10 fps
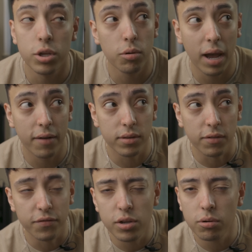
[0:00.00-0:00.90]
and you have the
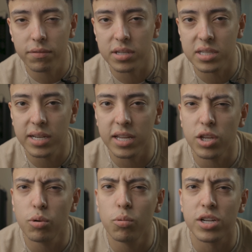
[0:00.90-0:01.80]
view of the city
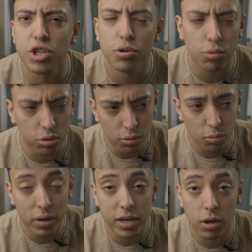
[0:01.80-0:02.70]
and you want to shoot through a
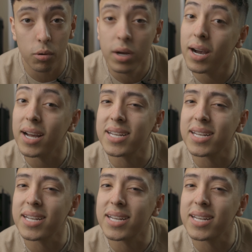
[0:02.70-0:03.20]
window, a